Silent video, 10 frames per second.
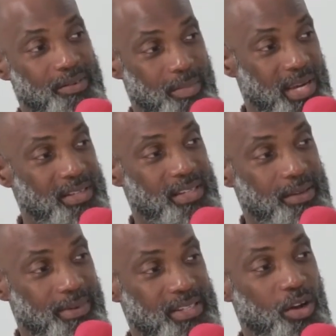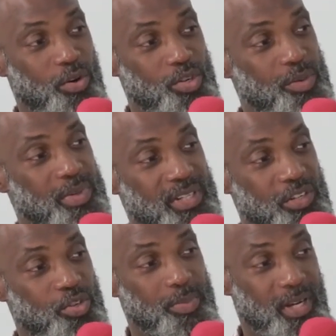for myself as
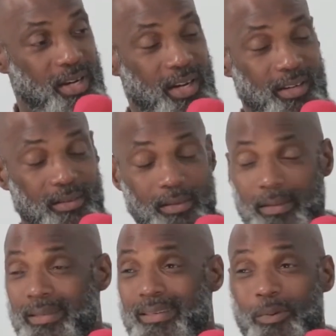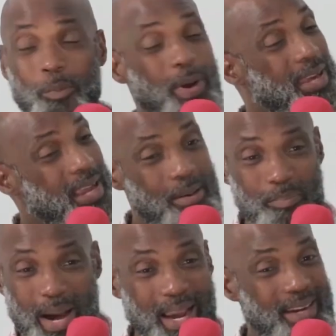100% Jamaican, we're
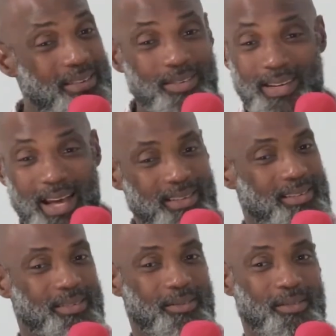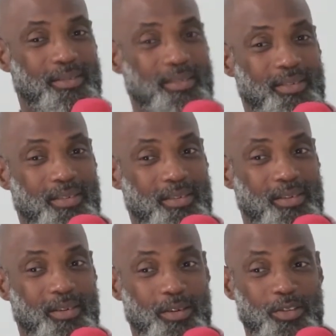not buying into that.
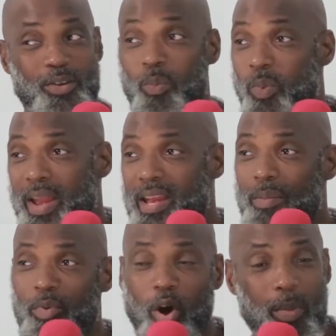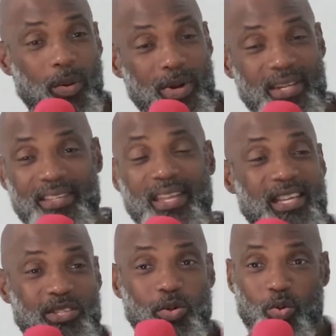So when them come in with this
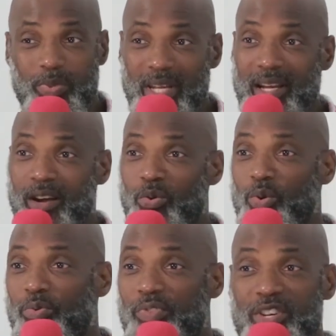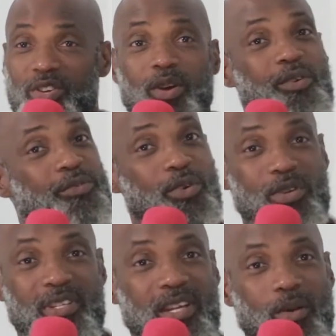test tube thing and grow fish,
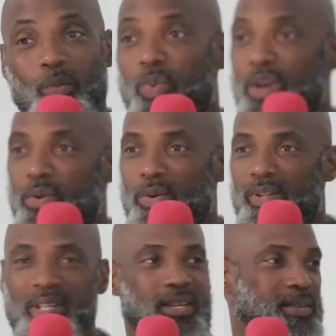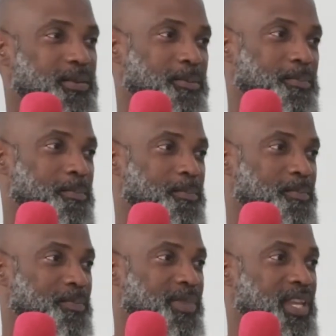first thing, we don't know what it is.
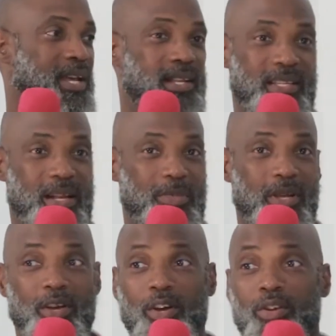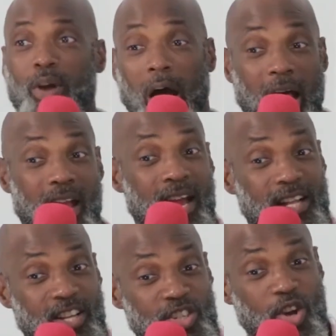You understand me? A
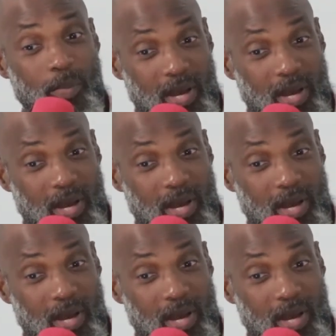lot of